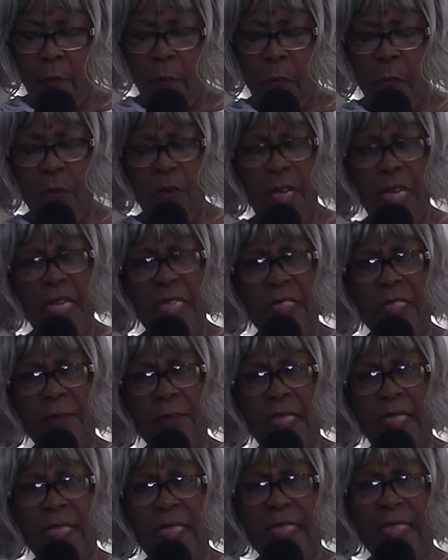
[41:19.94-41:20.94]
Praise
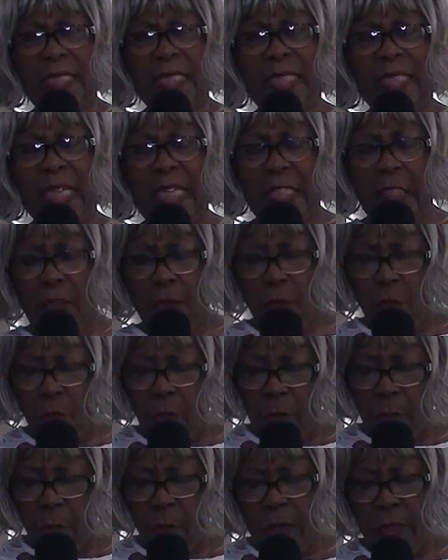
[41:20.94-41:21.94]
him in the
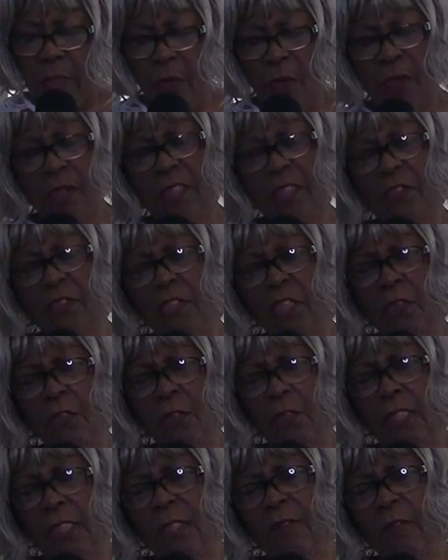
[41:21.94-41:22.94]
sanctuary. When we go into
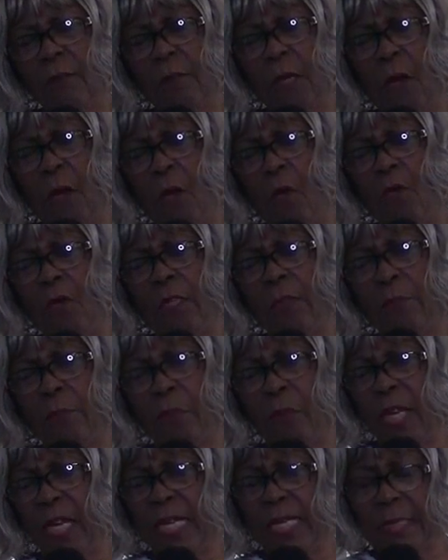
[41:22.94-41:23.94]
church, give him a holy
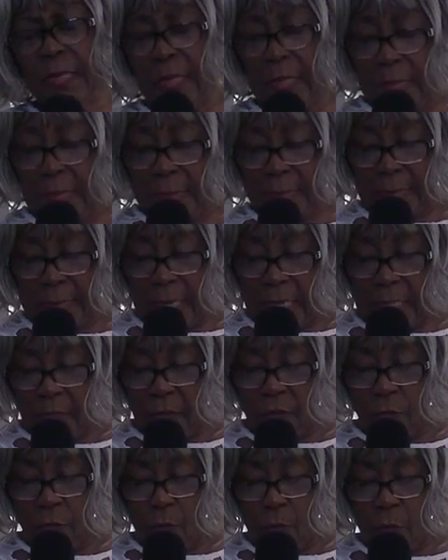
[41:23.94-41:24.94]
praise in his
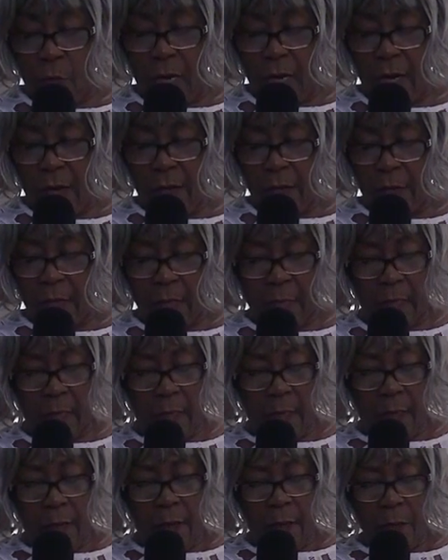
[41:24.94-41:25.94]
sanctuary.
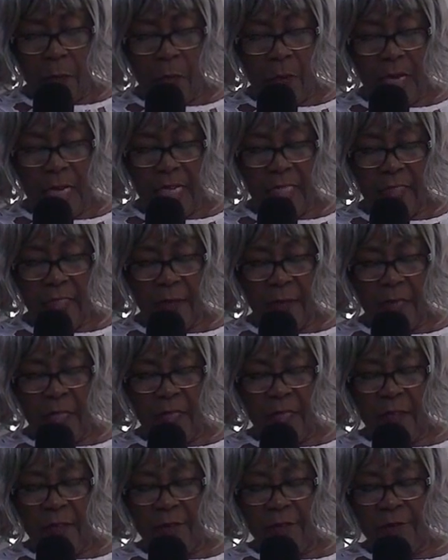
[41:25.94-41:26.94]
Praise him
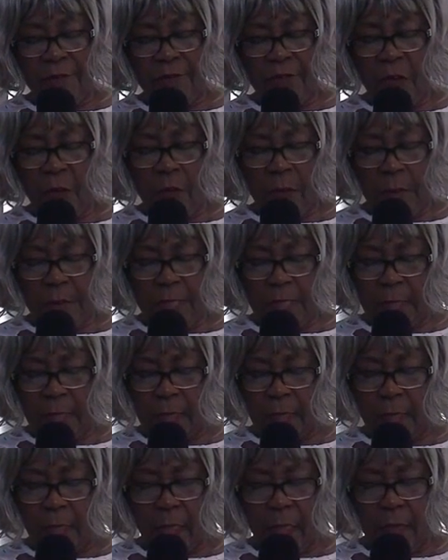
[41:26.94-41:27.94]
in the
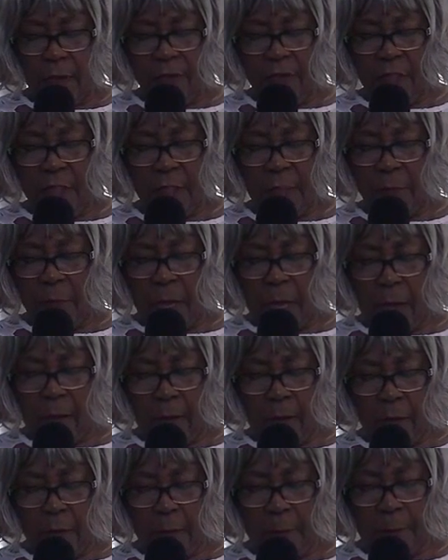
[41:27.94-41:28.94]
firmament of his power.
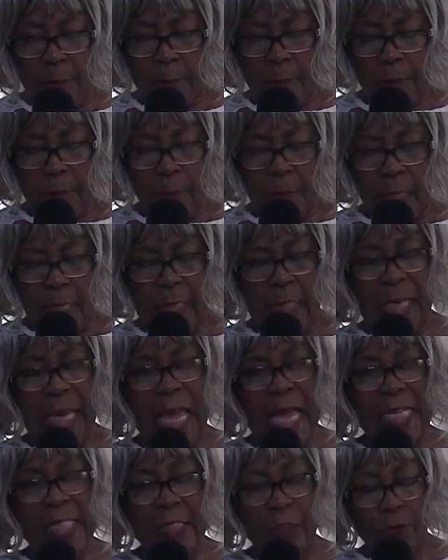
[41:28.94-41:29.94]
And the
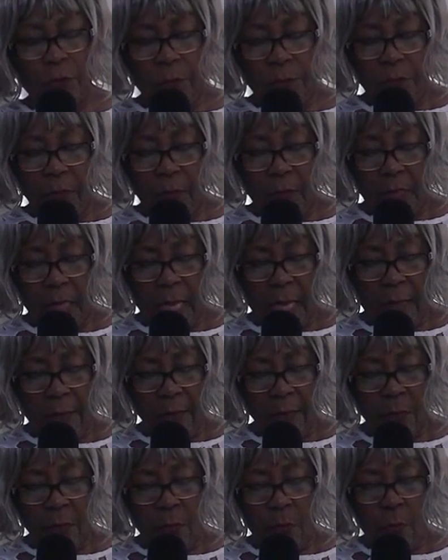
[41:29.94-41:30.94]
last scripture,
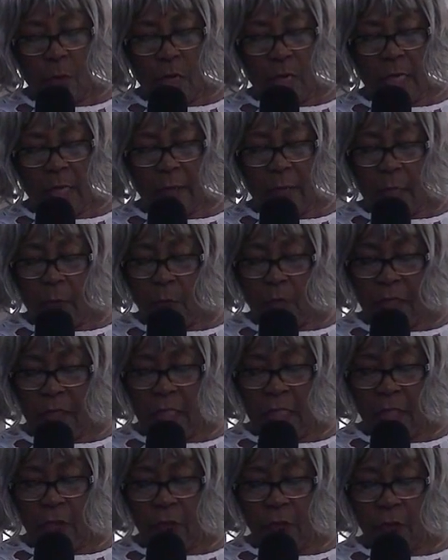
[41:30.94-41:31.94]
Psalms 1, uh,
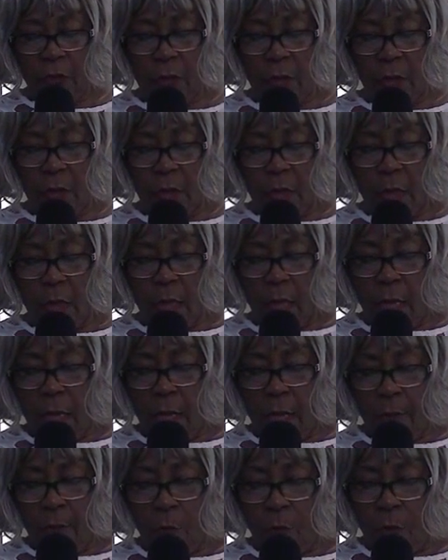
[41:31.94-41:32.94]

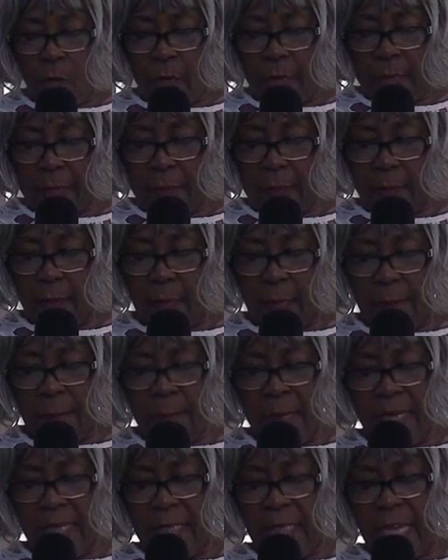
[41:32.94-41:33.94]
101.
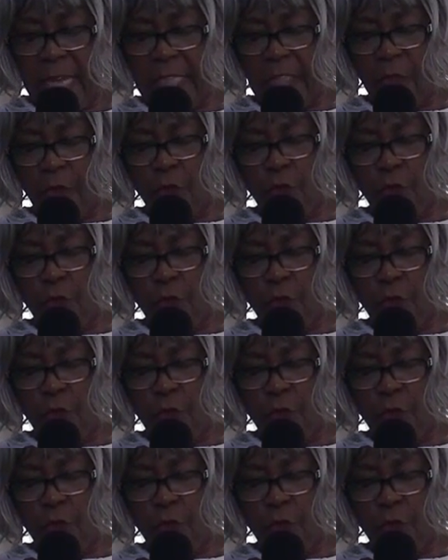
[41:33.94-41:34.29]
Make a